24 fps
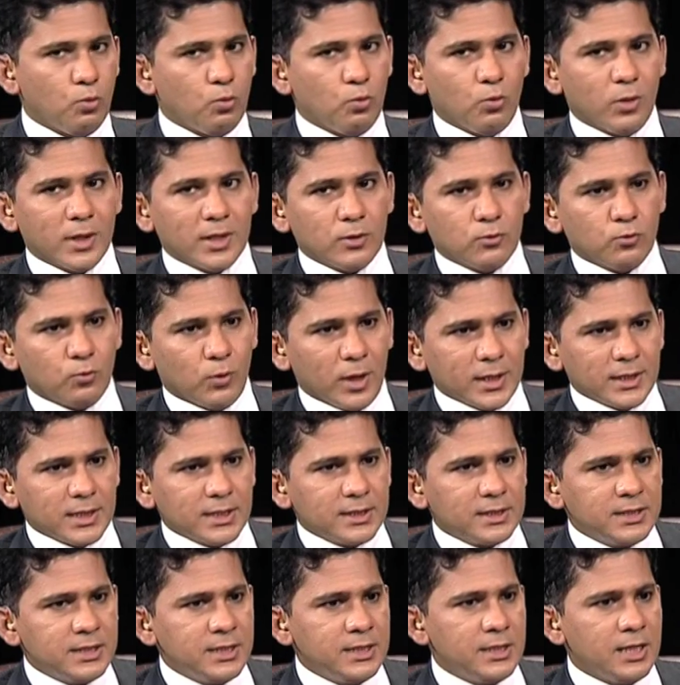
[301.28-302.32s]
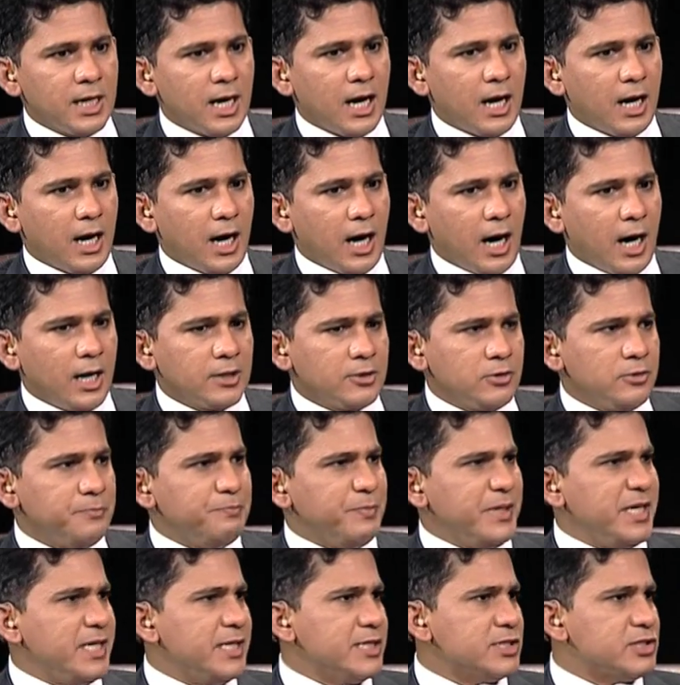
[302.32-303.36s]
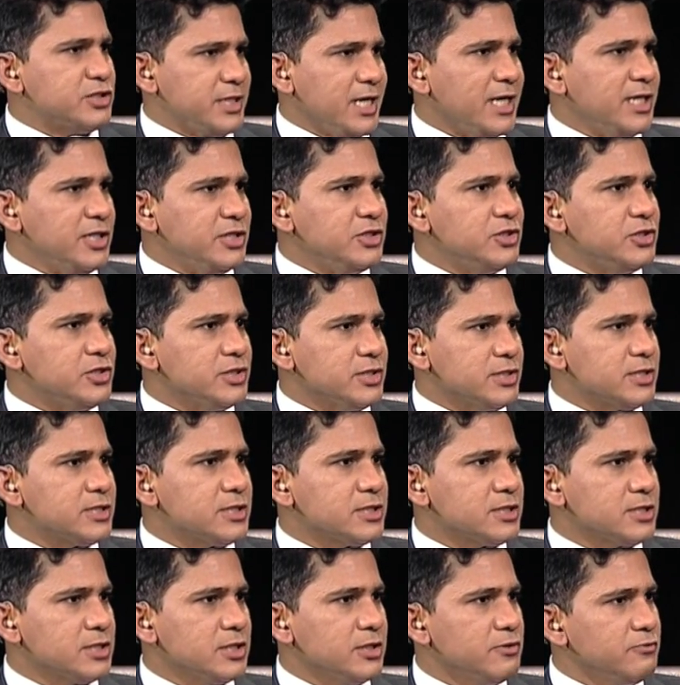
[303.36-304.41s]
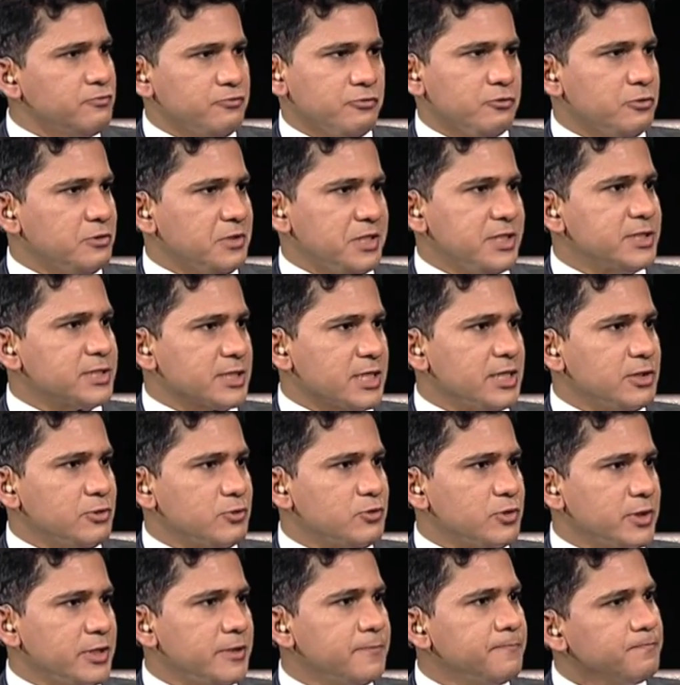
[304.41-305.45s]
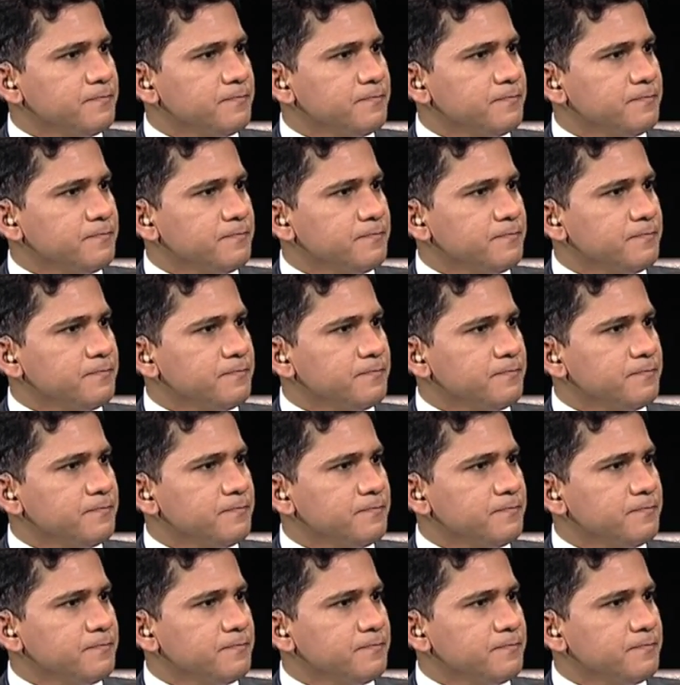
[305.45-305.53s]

what are the other biggest challenges for this country?